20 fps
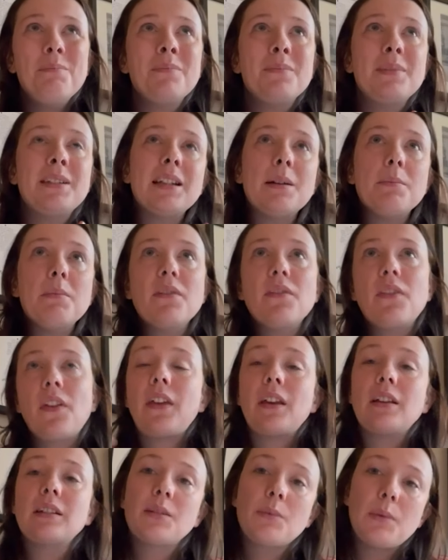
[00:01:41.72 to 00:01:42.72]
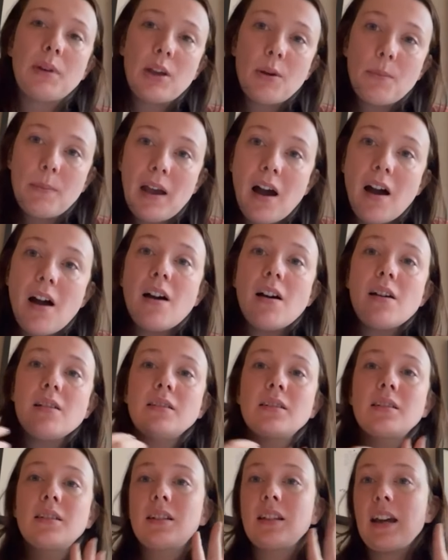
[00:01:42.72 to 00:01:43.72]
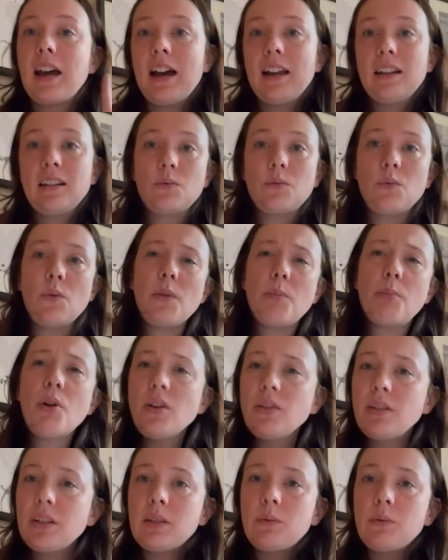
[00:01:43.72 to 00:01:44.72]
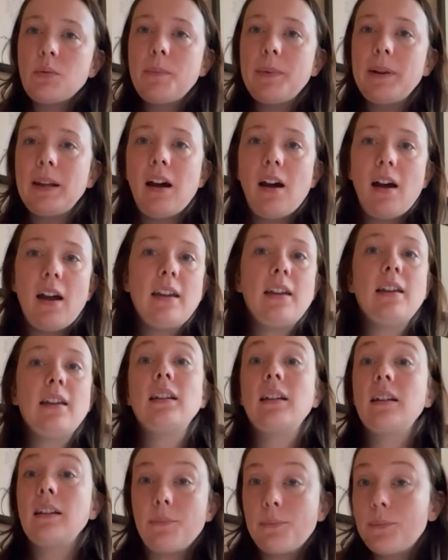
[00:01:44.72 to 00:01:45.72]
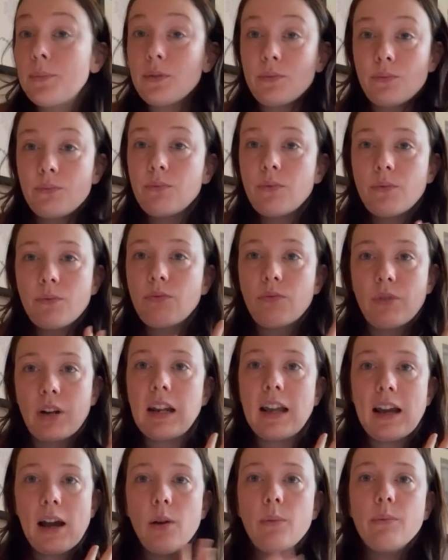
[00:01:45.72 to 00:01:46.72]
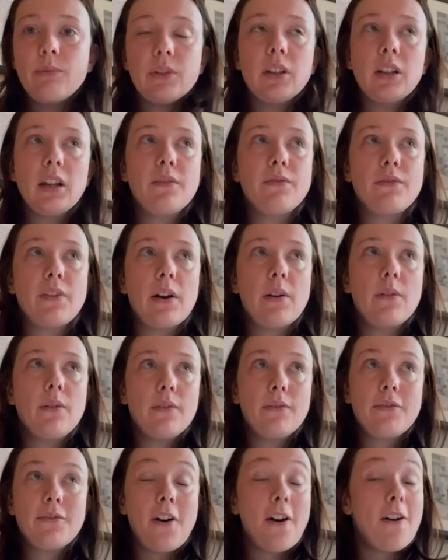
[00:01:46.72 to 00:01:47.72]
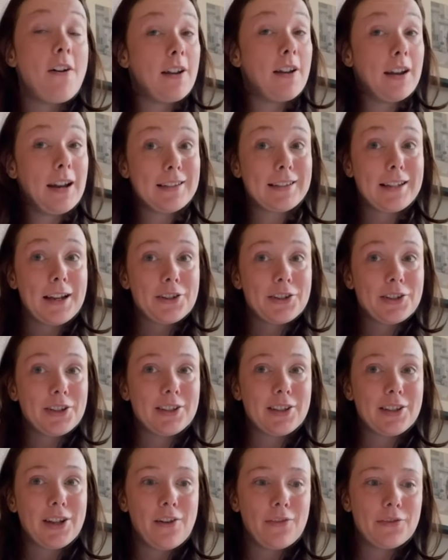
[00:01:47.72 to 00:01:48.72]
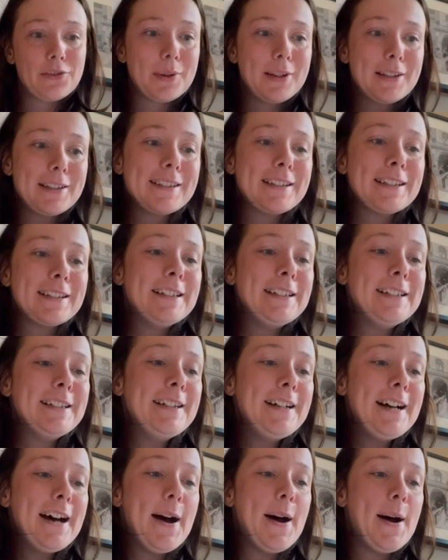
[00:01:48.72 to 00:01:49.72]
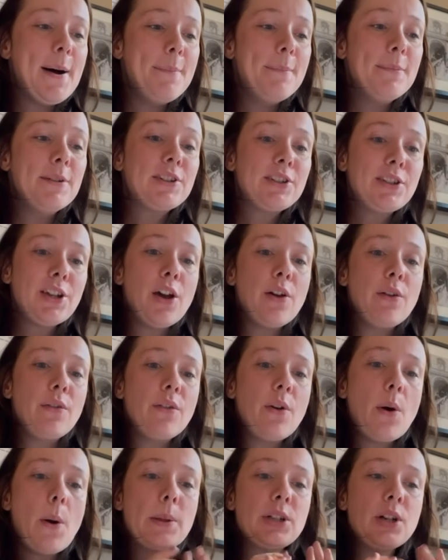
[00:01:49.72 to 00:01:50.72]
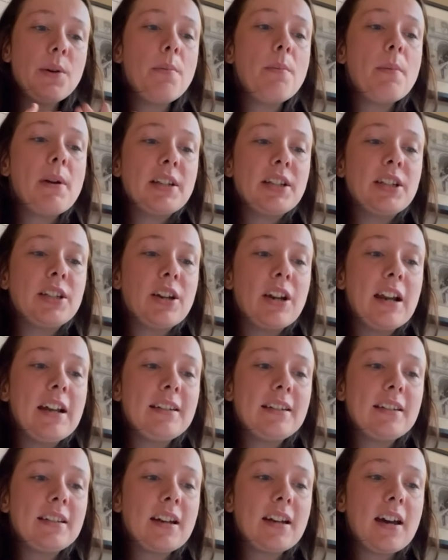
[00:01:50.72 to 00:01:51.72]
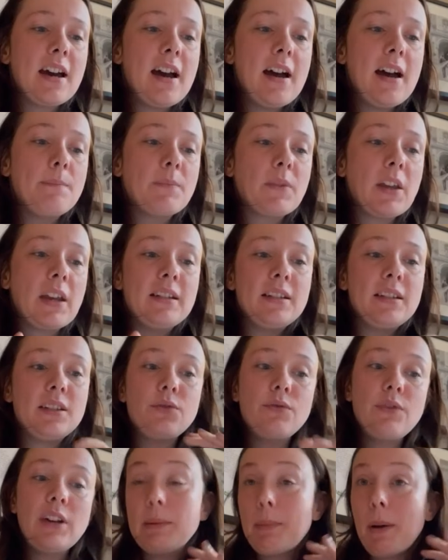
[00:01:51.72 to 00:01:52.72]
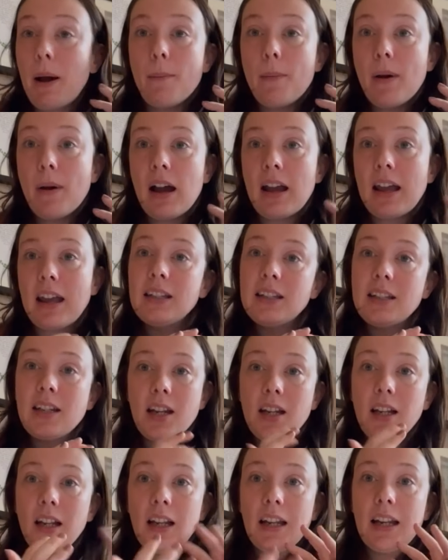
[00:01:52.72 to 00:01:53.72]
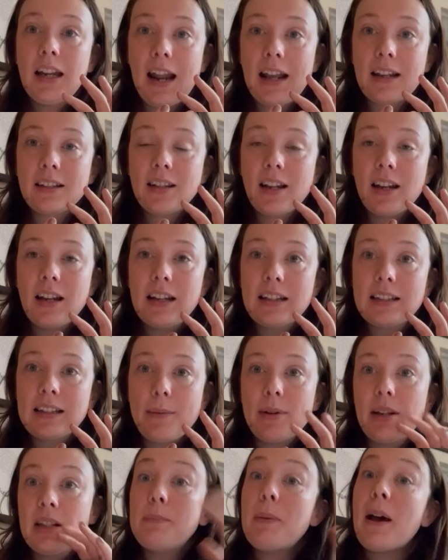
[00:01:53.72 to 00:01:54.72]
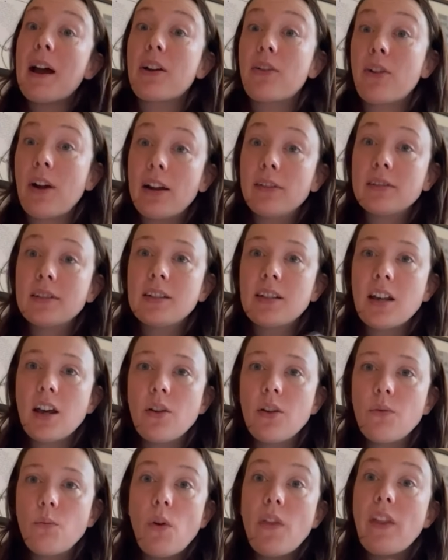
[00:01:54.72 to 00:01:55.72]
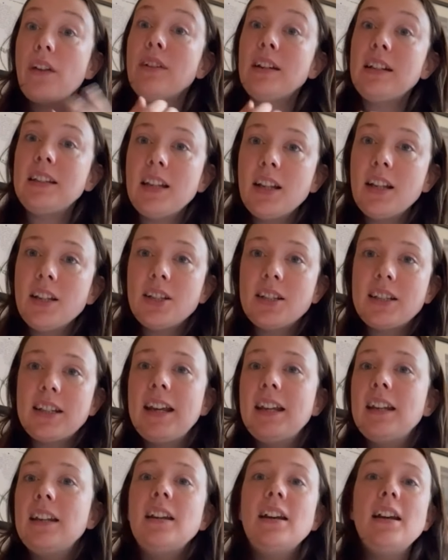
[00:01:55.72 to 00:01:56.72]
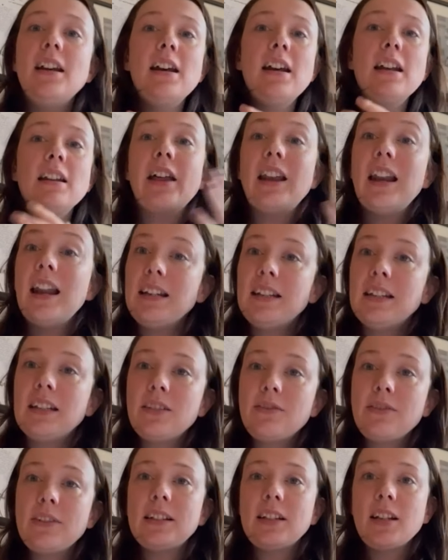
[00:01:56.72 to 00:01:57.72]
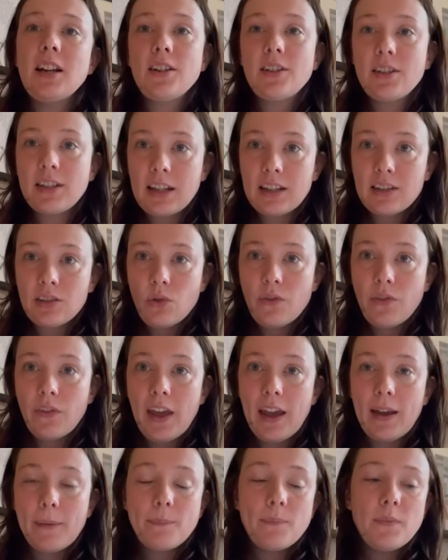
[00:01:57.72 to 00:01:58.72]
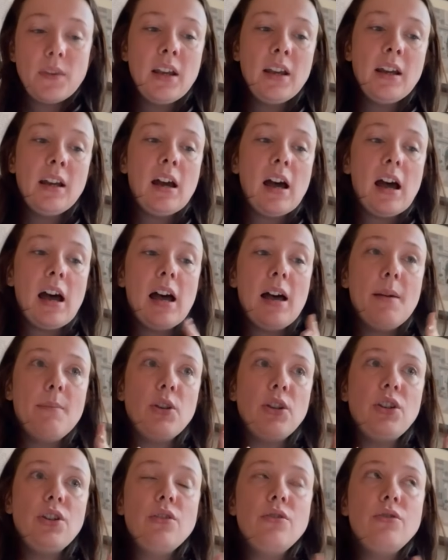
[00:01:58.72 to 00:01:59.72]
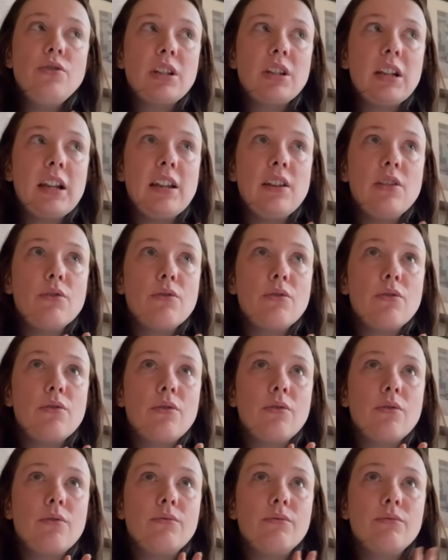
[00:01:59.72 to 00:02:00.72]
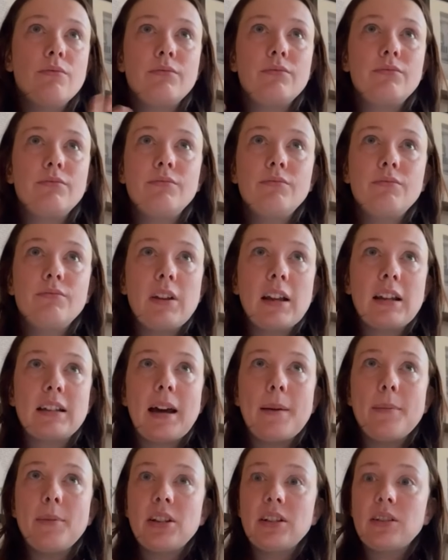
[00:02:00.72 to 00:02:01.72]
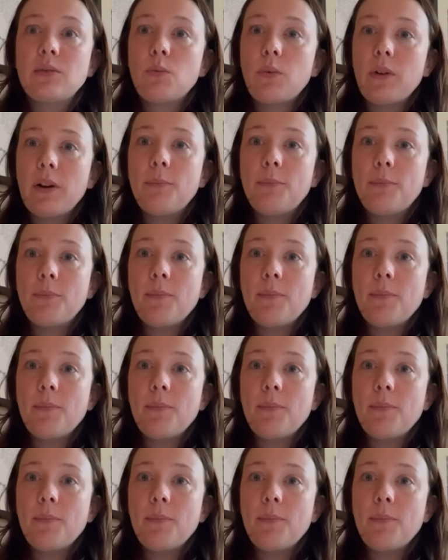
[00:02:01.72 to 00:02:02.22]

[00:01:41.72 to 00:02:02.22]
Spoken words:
some of the things that we could be asked and what the process would be like. And it was really helpful and I felt far less anxious afterwards. So on the top of my to-do list is to read about my internal and external examiners' backgrounds. So what their research is in, their latest research, that sort of thing. Usually your examiners will